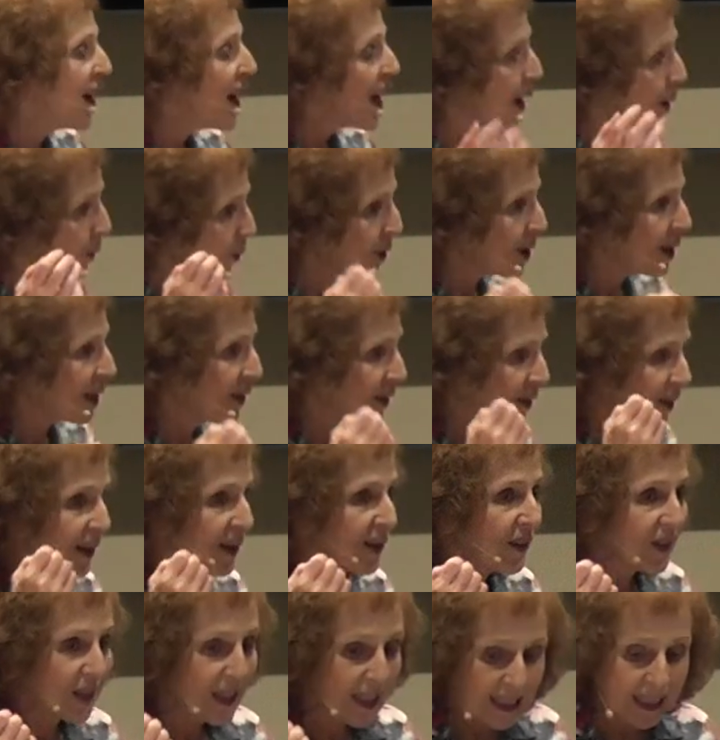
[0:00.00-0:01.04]
And when it
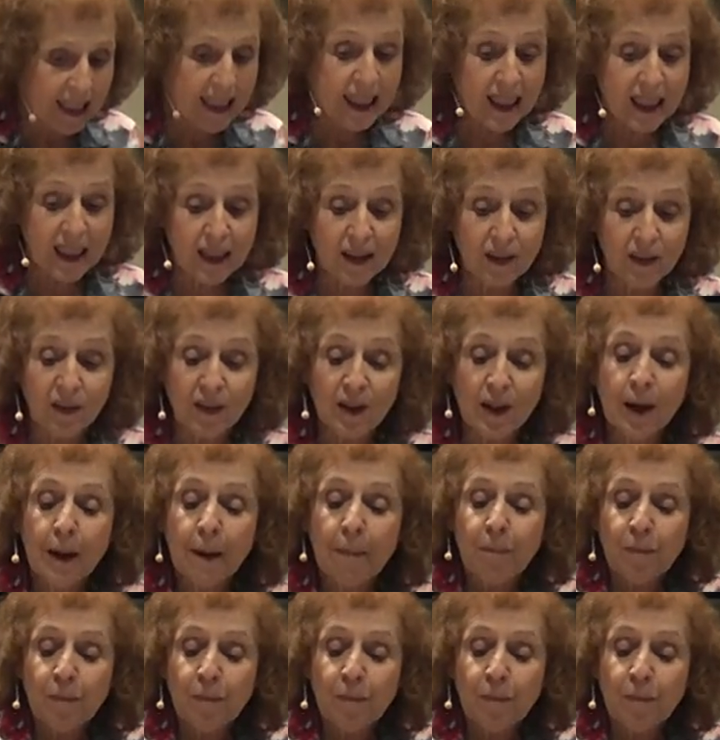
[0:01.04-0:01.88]
says His,